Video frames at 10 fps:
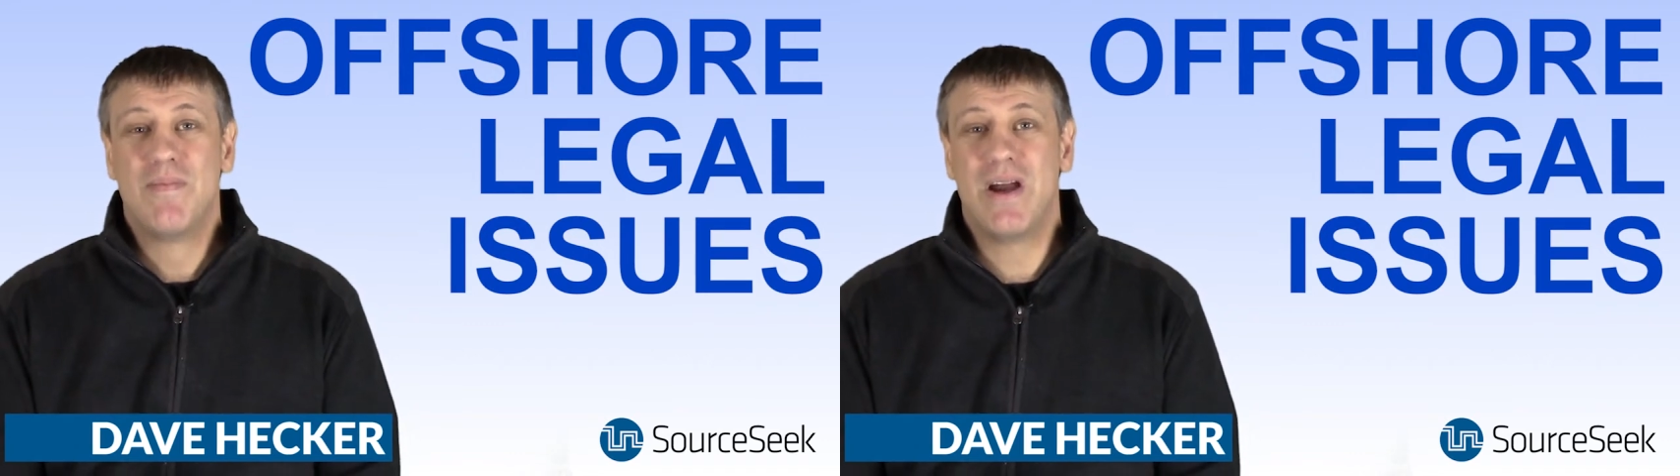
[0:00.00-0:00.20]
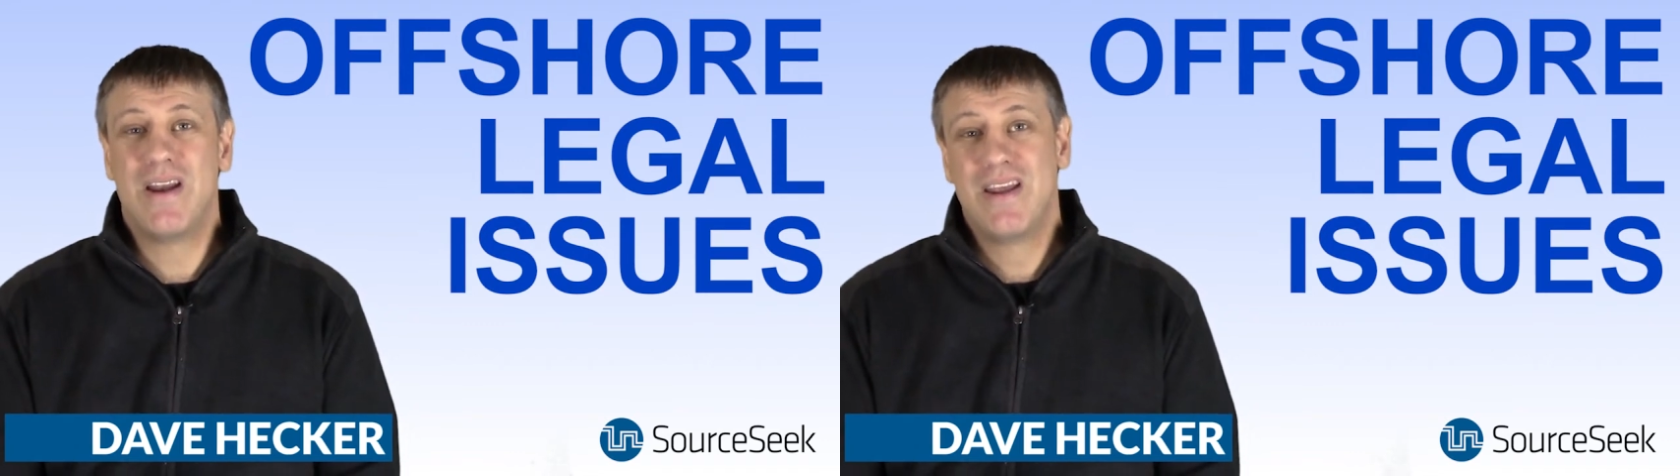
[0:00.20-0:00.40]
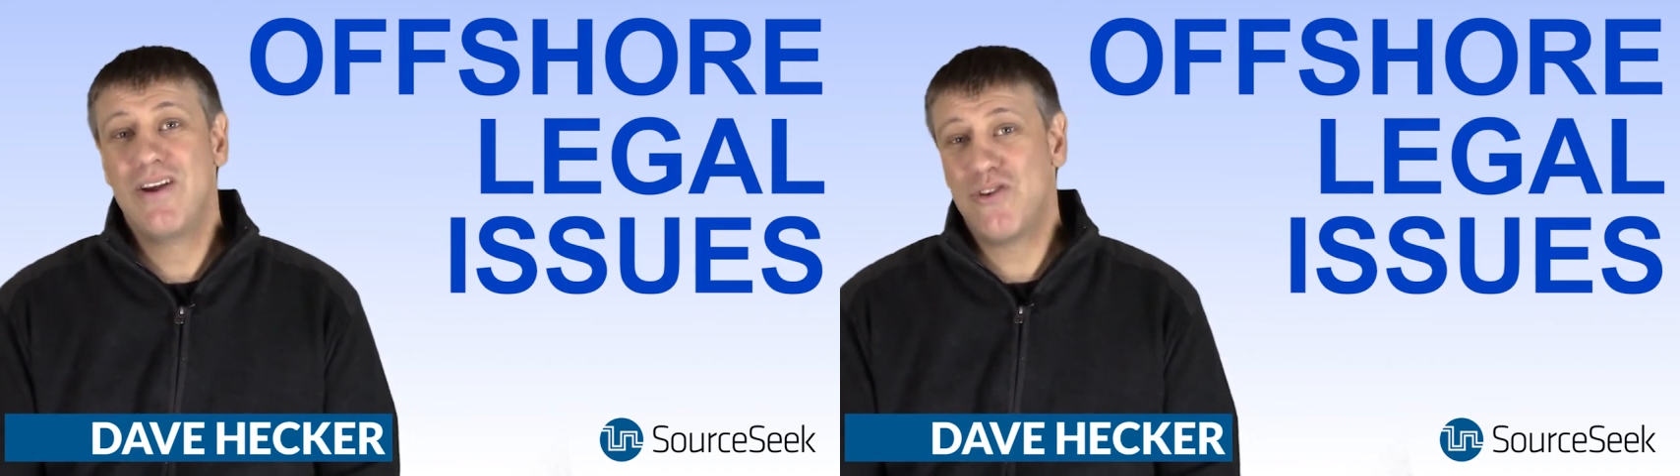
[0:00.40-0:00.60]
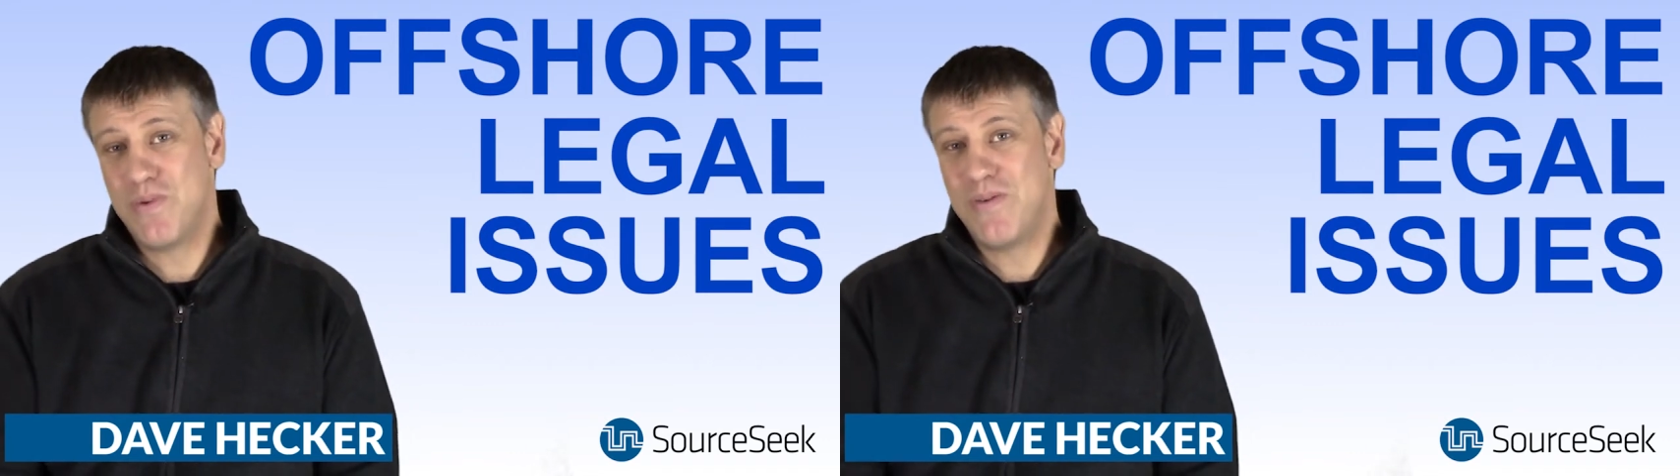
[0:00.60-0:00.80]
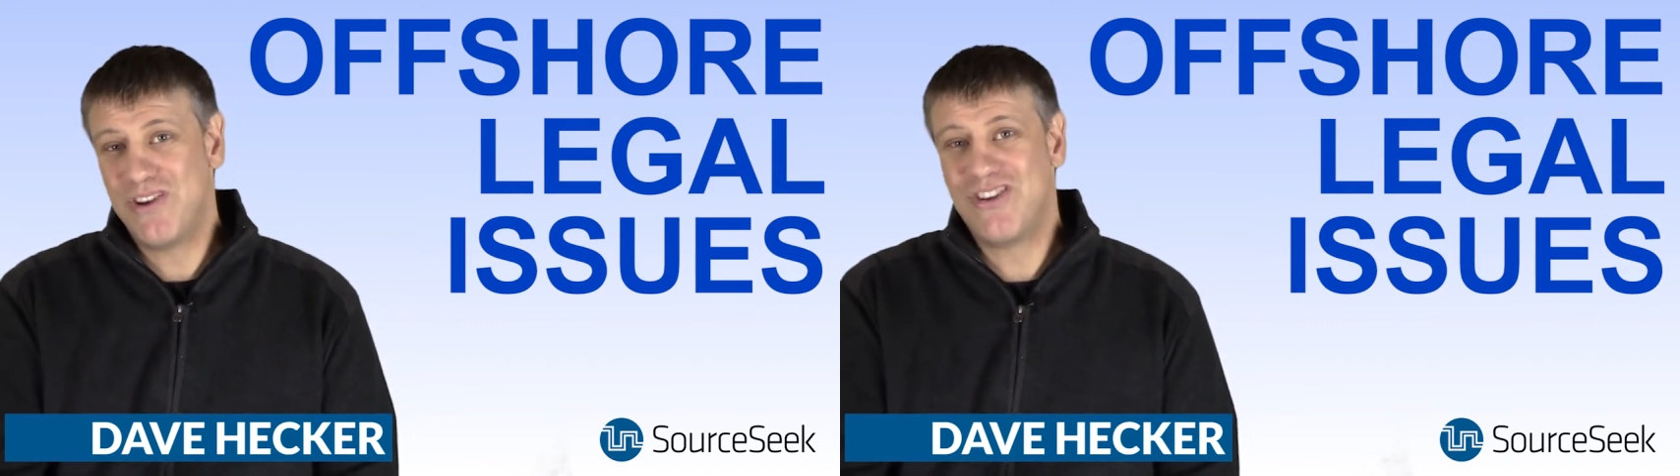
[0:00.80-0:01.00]
but here's
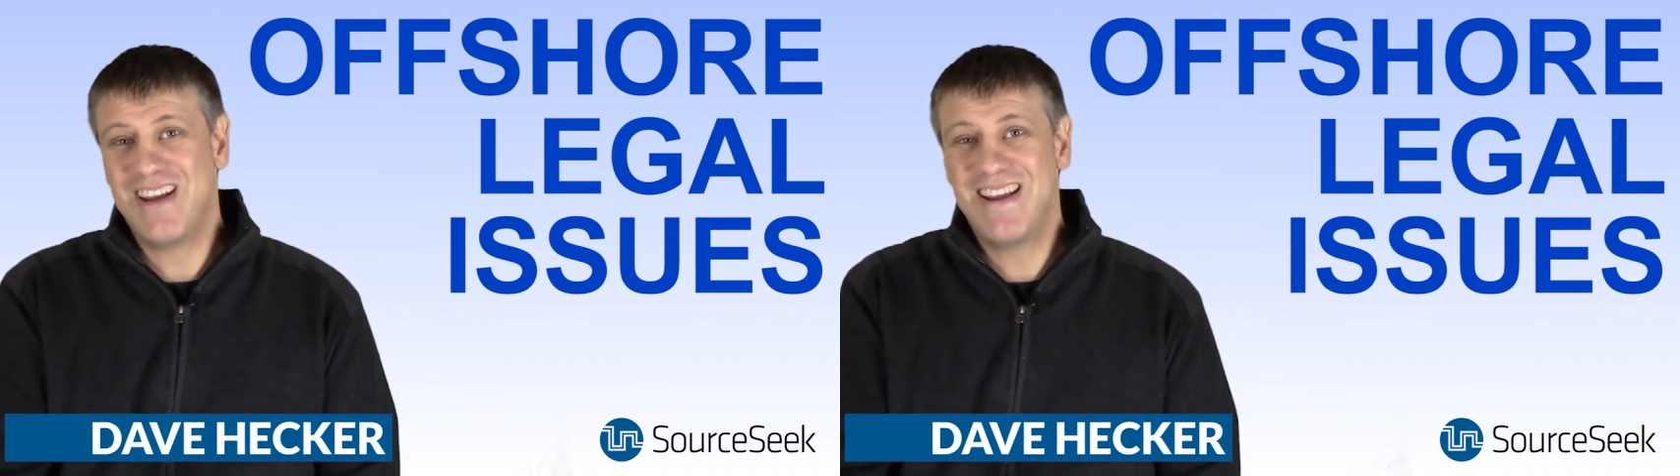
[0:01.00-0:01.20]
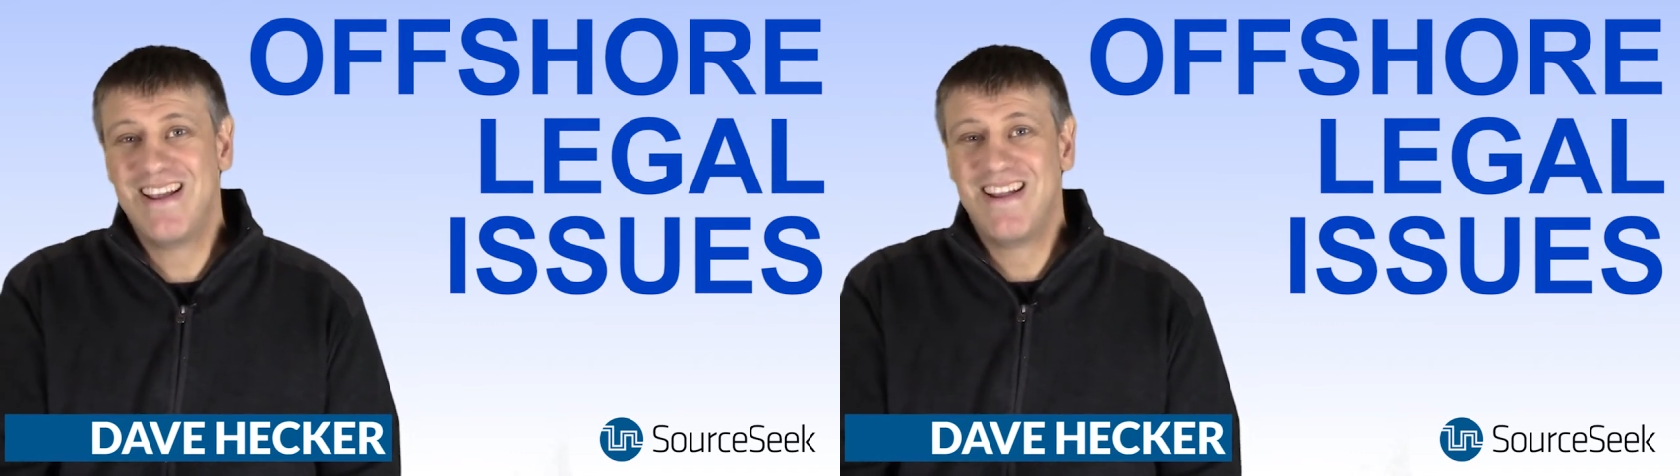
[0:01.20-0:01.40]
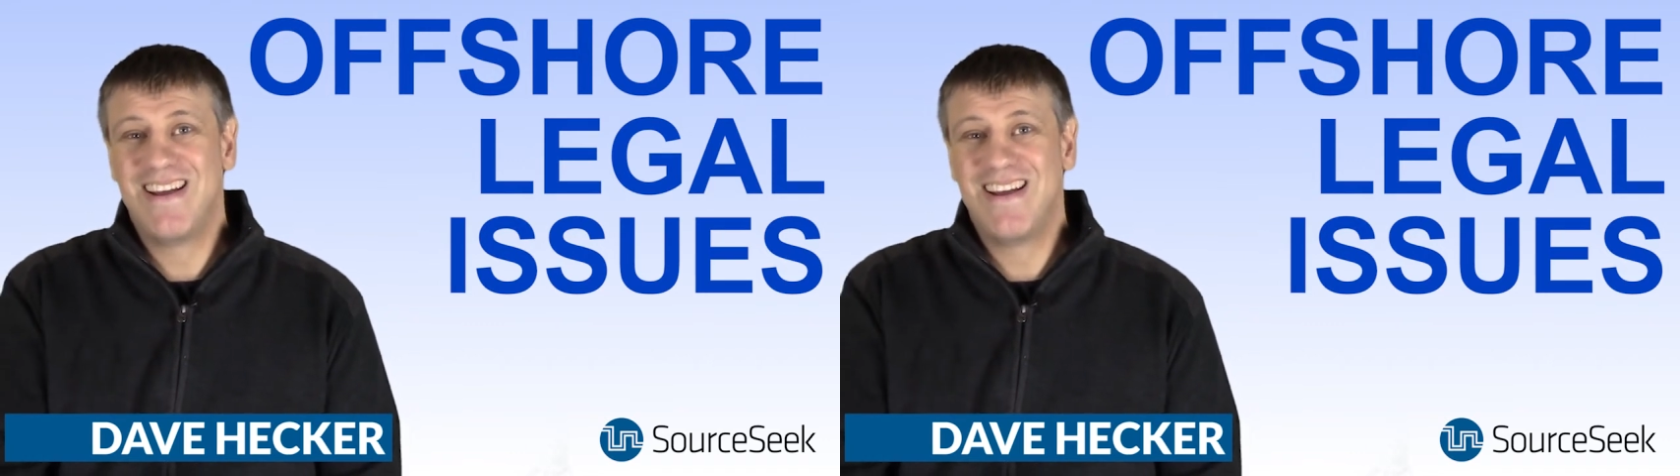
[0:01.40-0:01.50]
what we see,